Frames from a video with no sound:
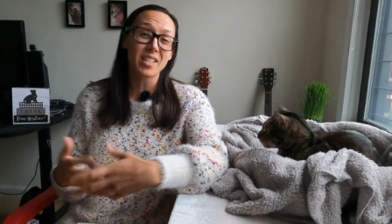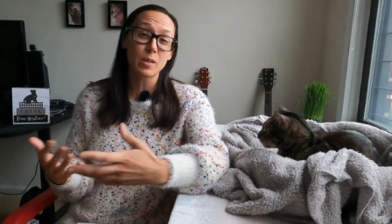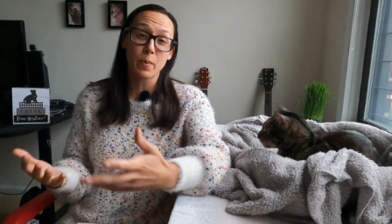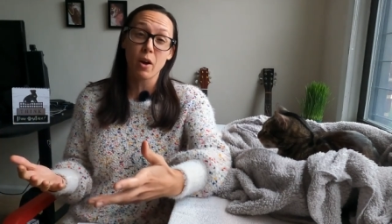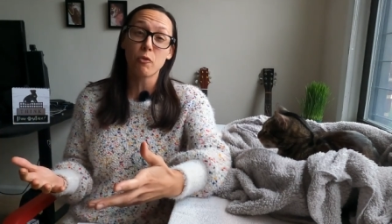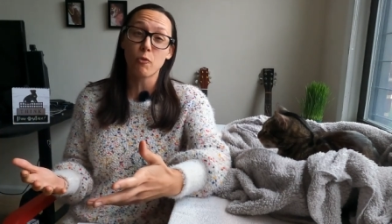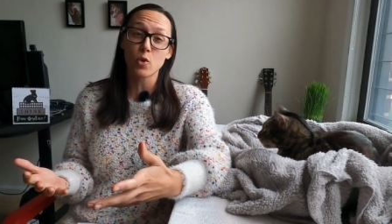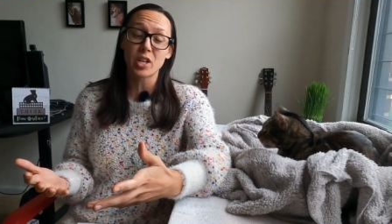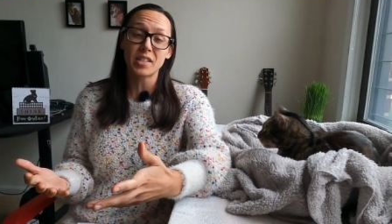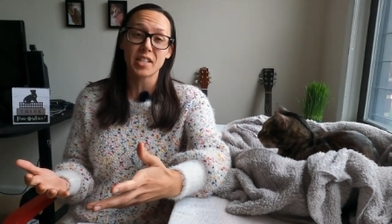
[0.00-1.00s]
it's about
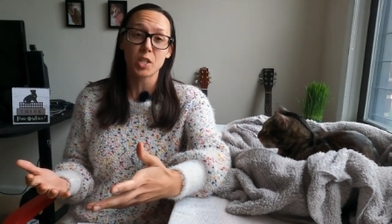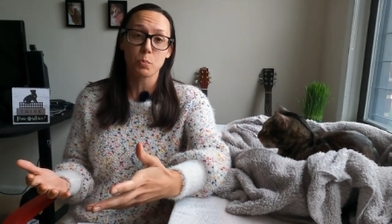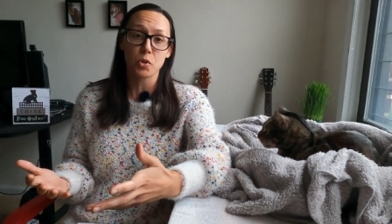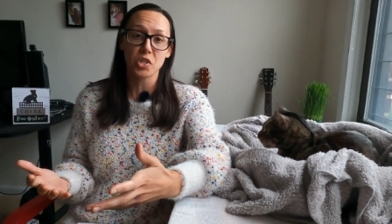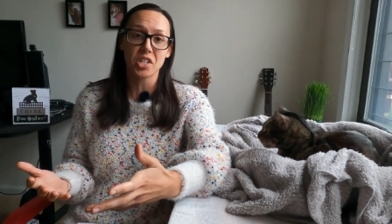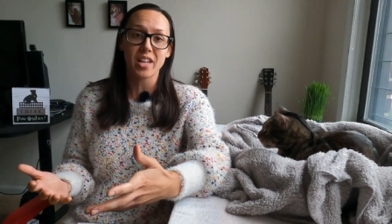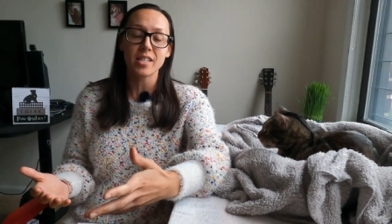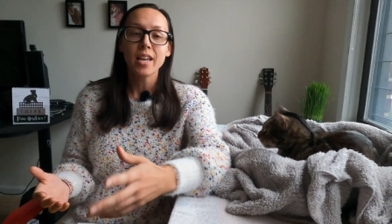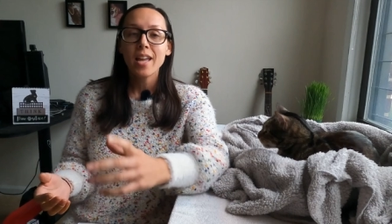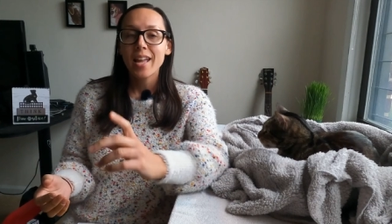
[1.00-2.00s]
46%.